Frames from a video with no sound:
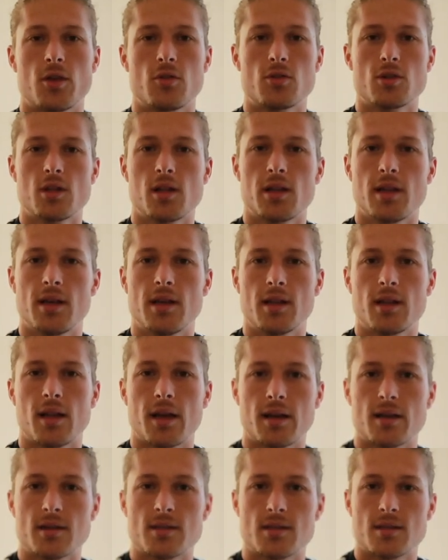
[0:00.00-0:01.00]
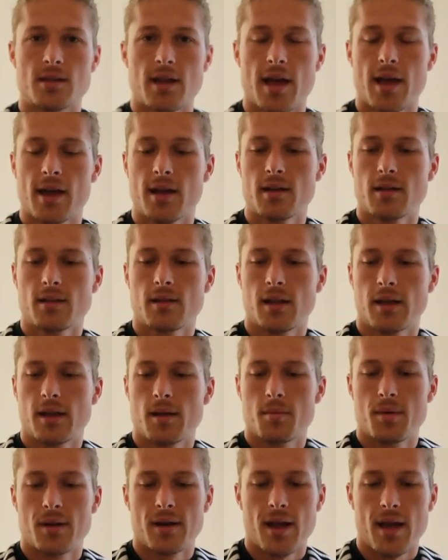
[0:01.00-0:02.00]
I usually eat like a snack,
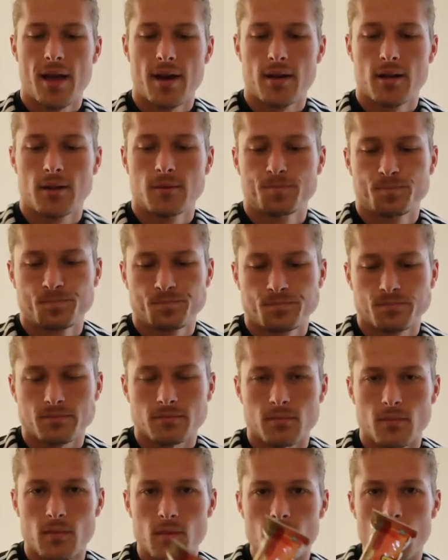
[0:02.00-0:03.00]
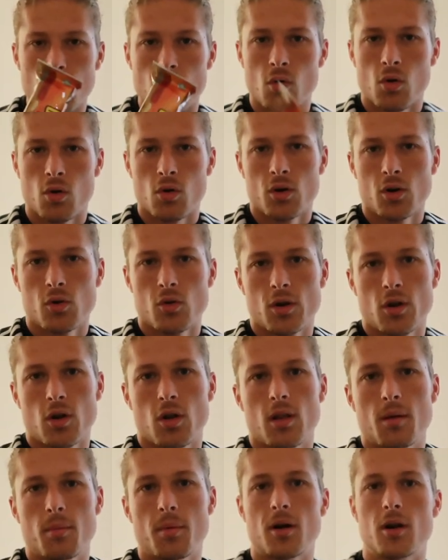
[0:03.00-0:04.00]
like a banana or a
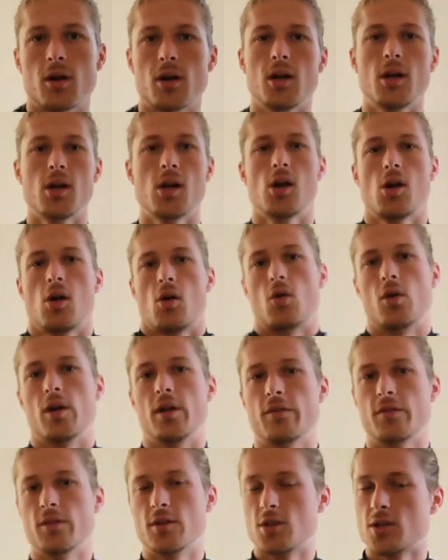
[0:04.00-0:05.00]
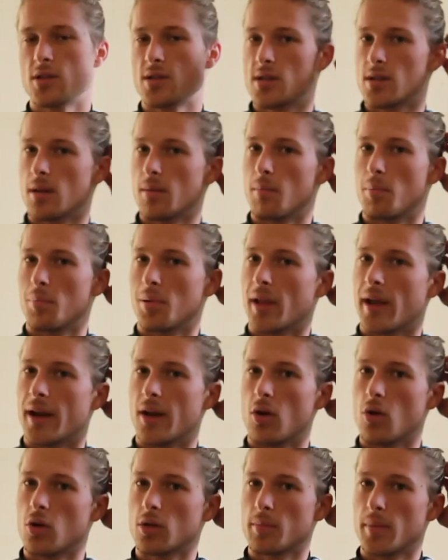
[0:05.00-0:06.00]
granola bar or even just some
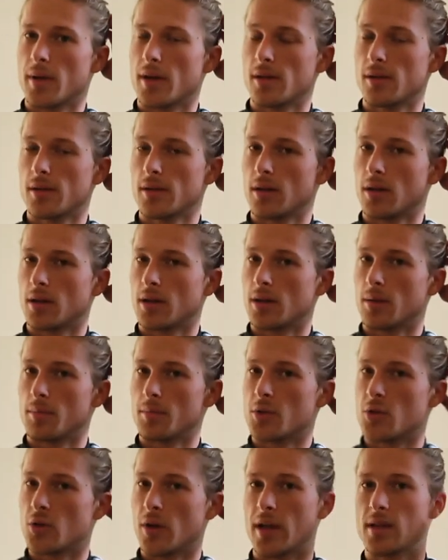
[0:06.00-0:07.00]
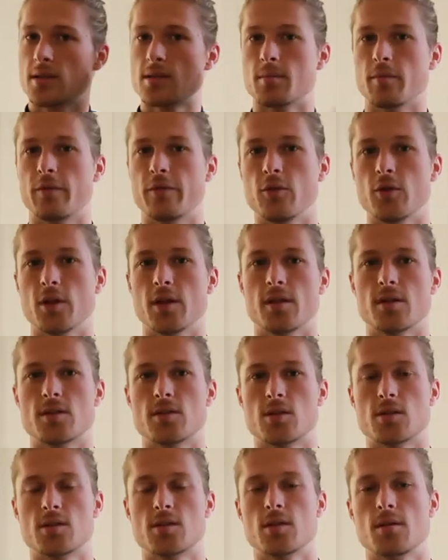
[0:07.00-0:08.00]
plain oatmeal um, to get some food in the
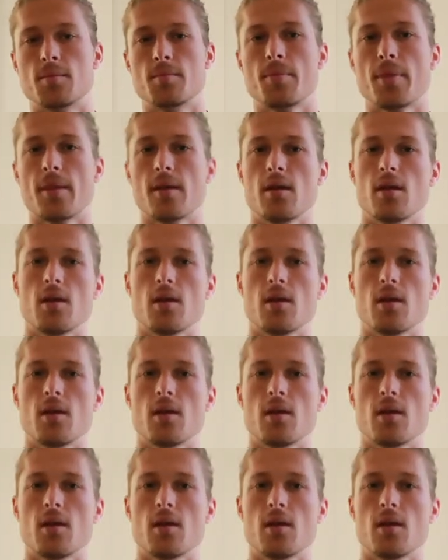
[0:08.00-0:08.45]
system.